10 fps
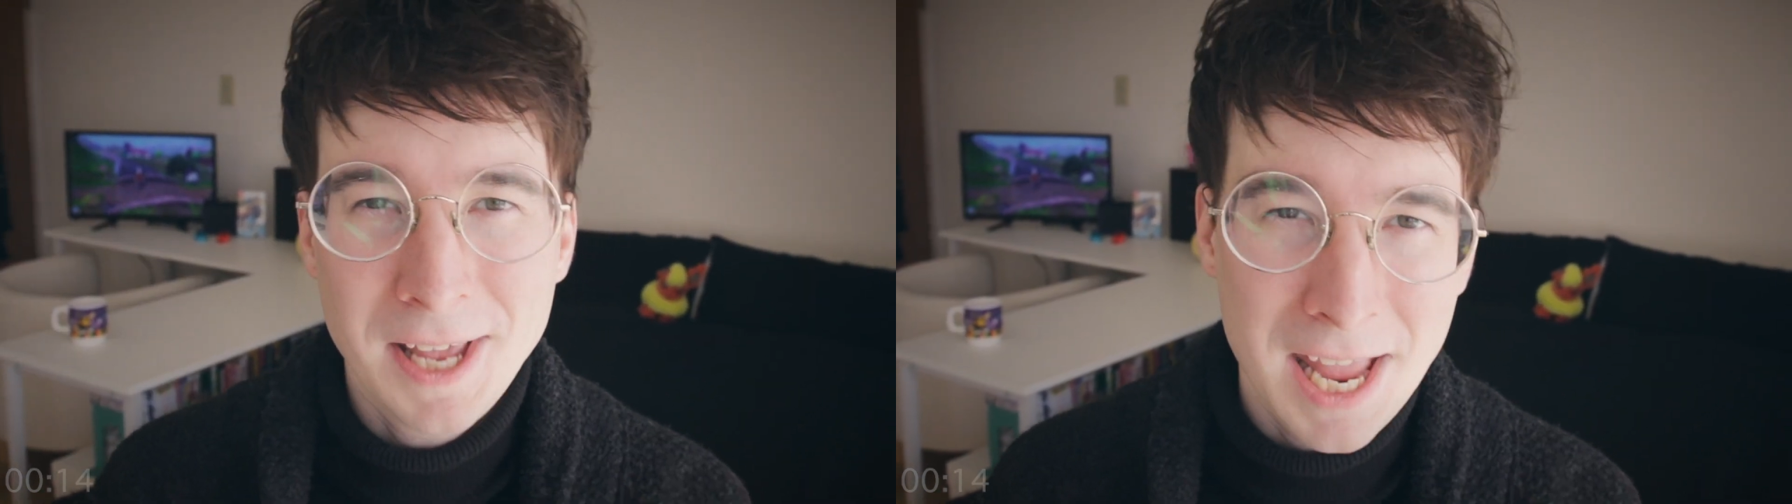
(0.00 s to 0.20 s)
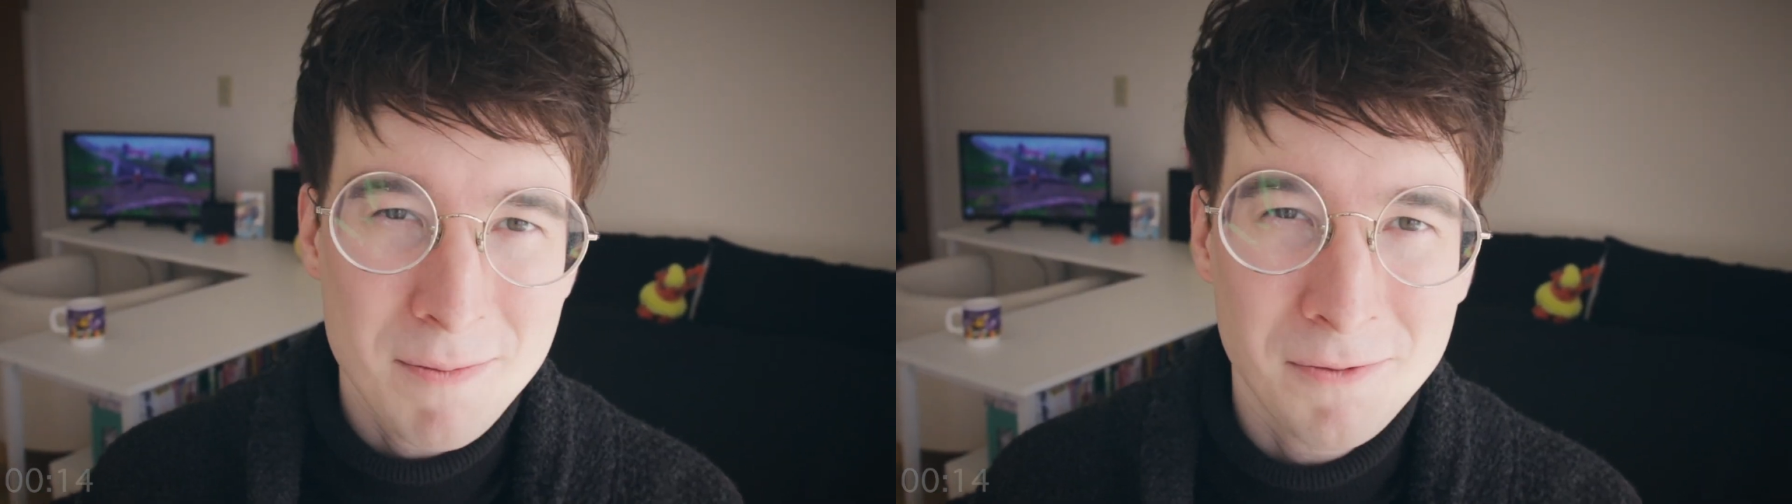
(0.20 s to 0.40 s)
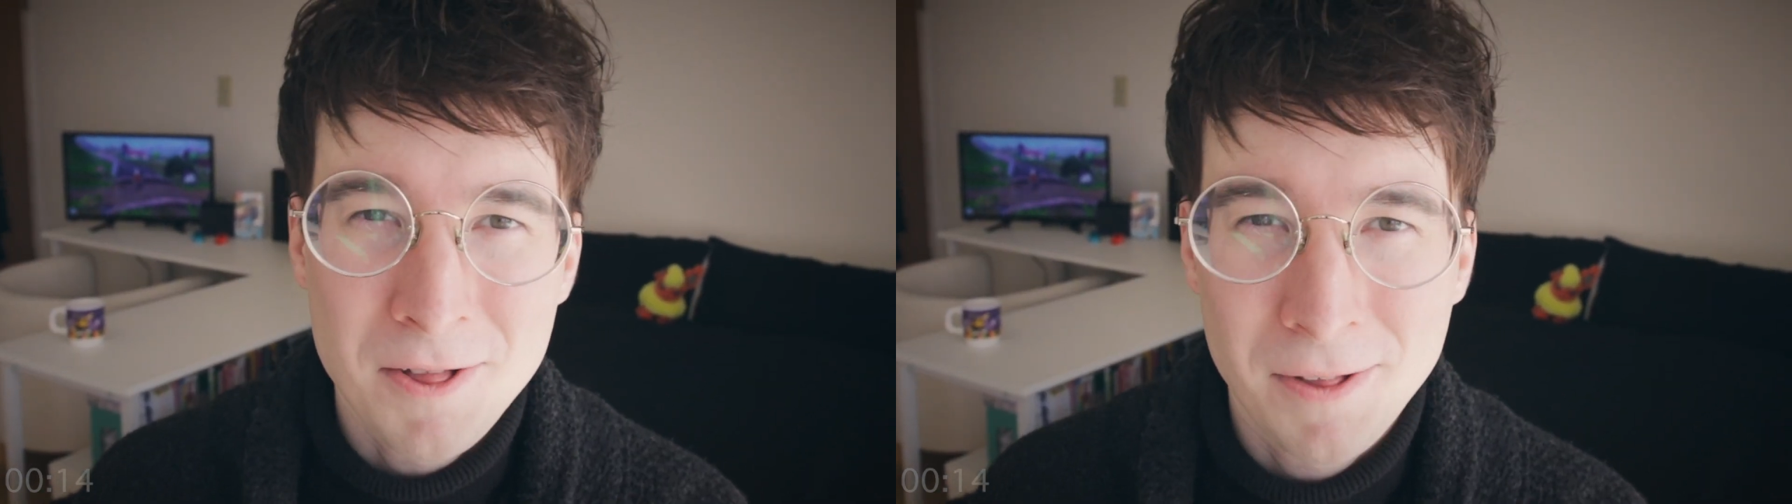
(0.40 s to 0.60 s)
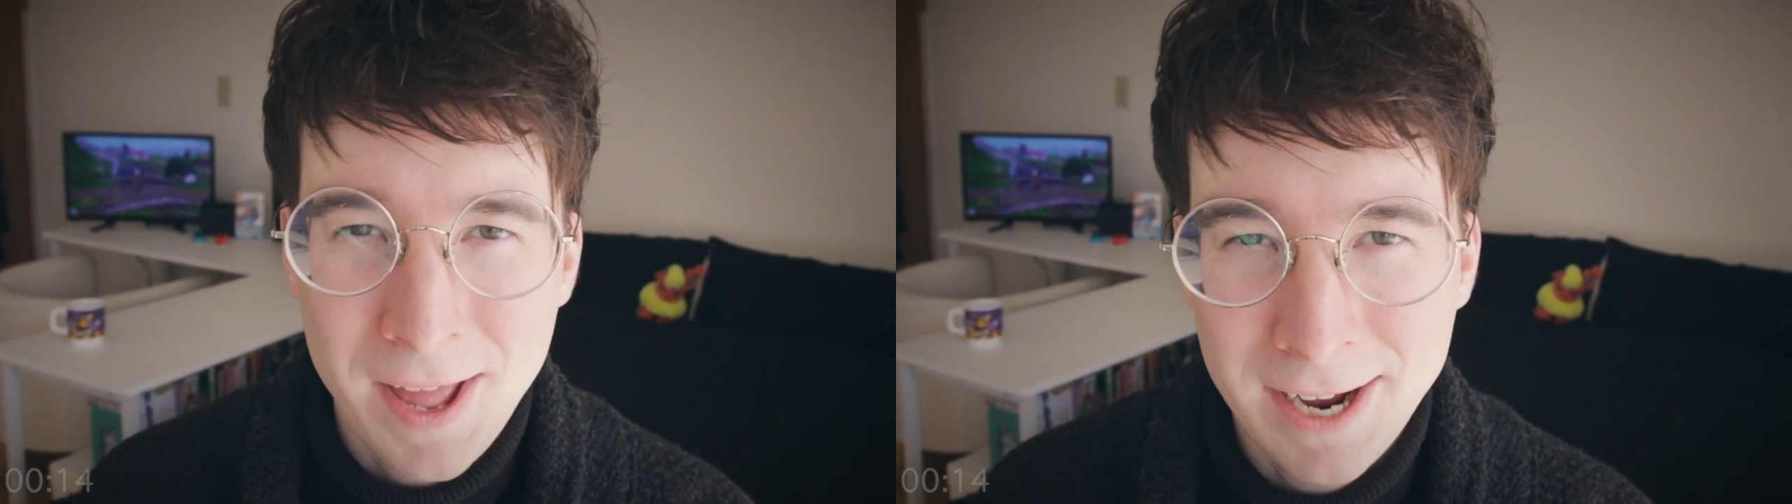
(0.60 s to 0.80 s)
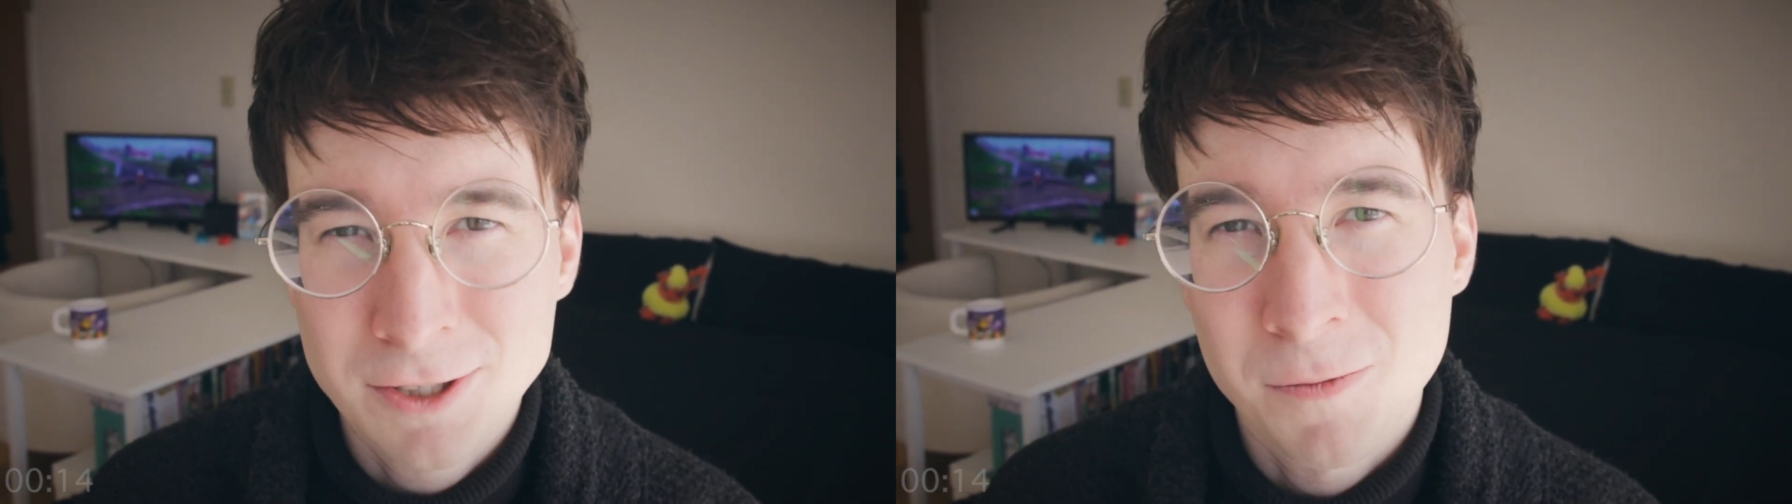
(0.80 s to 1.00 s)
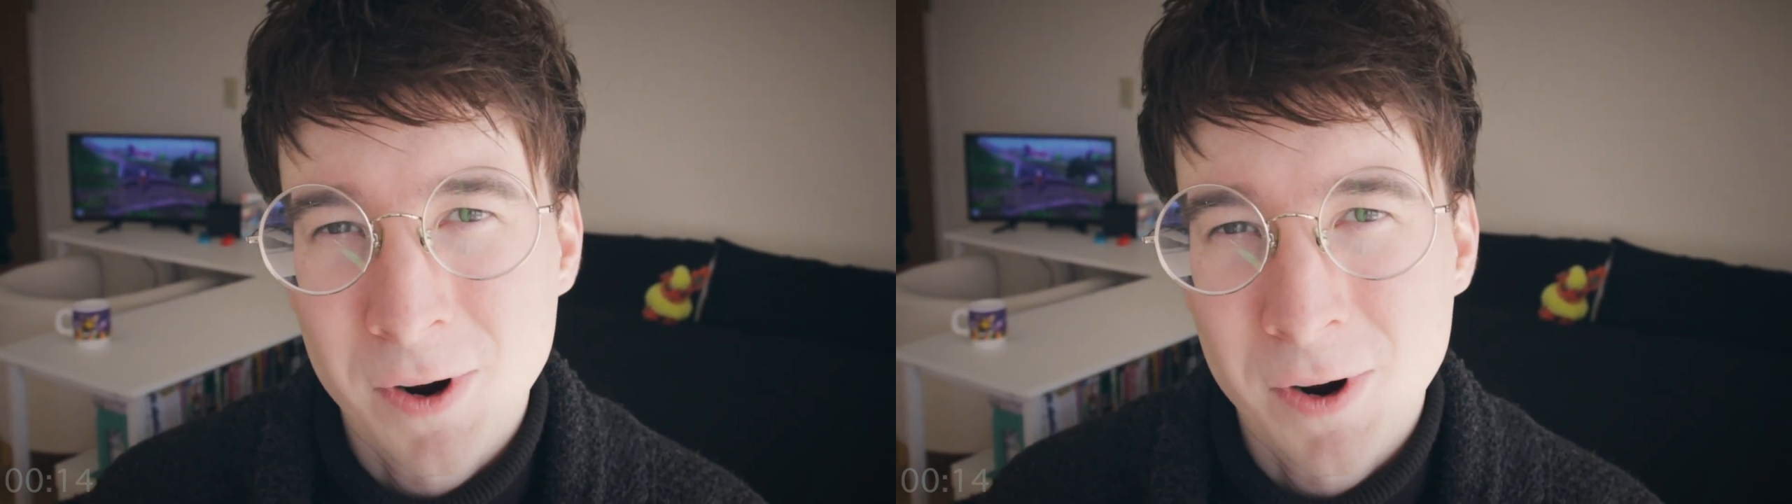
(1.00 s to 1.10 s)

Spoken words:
came with X and